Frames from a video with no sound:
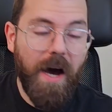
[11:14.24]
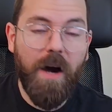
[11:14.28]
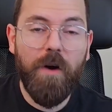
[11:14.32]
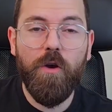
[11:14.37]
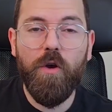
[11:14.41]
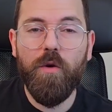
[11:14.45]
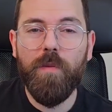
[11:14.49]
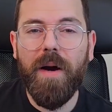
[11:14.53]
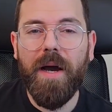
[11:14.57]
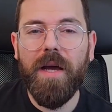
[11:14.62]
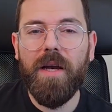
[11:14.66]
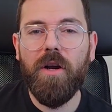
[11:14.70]
you
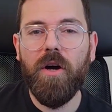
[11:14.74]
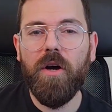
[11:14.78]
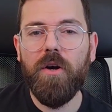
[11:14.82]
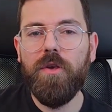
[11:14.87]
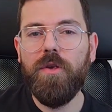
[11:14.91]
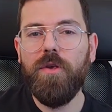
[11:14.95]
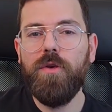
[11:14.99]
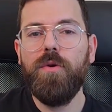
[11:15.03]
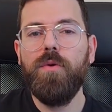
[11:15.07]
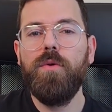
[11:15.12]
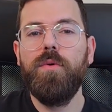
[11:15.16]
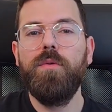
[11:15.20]
might not
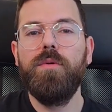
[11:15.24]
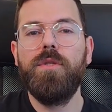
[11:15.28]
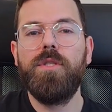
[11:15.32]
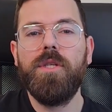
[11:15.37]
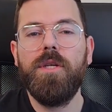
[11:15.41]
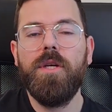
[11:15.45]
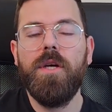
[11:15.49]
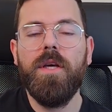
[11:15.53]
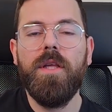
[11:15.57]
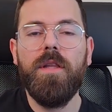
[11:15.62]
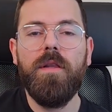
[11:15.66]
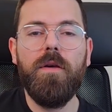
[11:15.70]
use
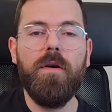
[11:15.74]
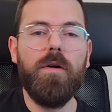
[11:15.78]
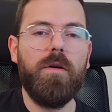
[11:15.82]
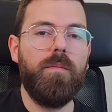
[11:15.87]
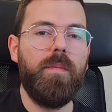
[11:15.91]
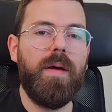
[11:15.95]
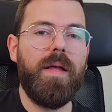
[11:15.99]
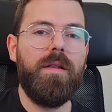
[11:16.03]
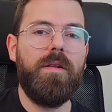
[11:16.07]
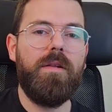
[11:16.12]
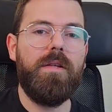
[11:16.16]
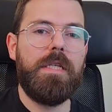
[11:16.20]
the
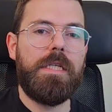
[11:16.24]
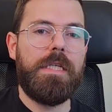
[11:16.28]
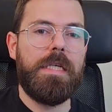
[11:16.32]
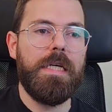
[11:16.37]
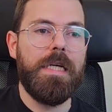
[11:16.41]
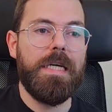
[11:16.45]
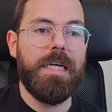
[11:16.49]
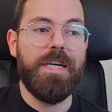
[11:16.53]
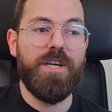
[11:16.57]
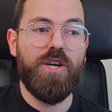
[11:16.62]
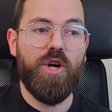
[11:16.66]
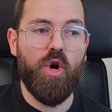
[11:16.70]
augmented
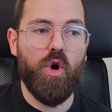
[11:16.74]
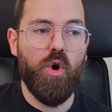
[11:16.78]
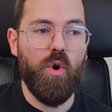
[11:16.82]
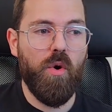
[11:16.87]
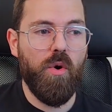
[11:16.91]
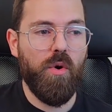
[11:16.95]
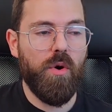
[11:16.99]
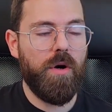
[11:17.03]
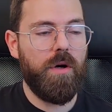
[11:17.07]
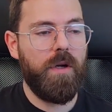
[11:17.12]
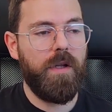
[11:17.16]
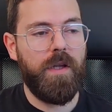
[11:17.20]

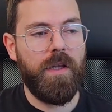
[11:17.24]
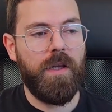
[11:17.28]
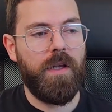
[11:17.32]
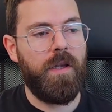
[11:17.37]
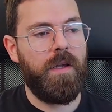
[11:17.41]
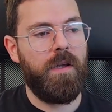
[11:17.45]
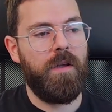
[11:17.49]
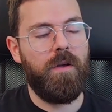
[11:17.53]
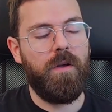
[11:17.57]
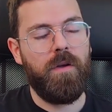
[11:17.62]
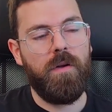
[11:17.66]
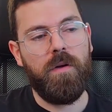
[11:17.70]
chord in,
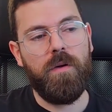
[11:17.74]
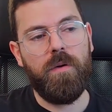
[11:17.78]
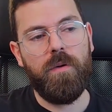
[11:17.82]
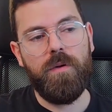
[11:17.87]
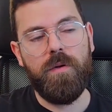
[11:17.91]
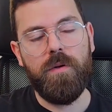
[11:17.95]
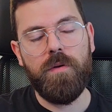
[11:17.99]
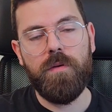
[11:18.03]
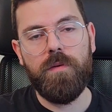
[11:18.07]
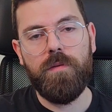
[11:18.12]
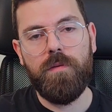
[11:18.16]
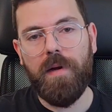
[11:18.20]
you know,
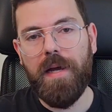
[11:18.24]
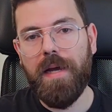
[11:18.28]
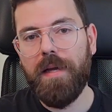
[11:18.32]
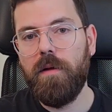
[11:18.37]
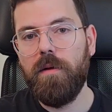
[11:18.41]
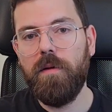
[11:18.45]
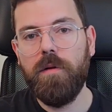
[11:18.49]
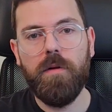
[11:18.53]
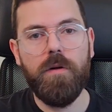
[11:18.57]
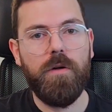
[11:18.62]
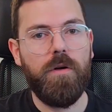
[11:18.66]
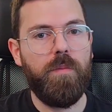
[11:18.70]
your
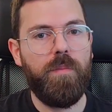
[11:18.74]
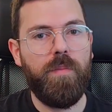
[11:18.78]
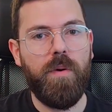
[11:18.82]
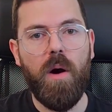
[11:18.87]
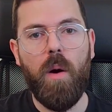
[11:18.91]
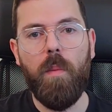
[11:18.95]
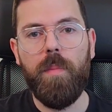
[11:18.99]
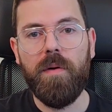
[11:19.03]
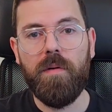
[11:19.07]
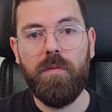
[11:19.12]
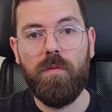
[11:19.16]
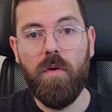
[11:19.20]
regular pop
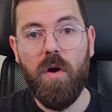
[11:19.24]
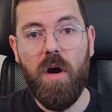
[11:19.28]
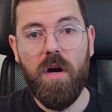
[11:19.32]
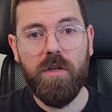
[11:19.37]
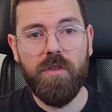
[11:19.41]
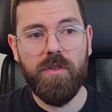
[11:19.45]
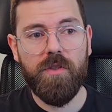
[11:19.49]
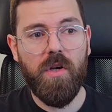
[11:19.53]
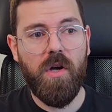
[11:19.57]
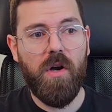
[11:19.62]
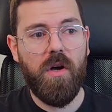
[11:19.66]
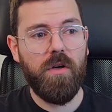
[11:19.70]
and rock
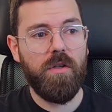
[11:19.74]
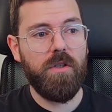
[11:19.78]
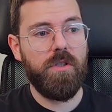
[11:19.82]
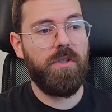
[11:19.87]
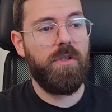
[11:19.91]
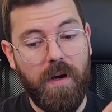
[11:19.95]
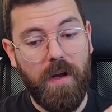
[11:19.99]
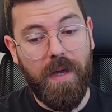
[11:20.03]
songs.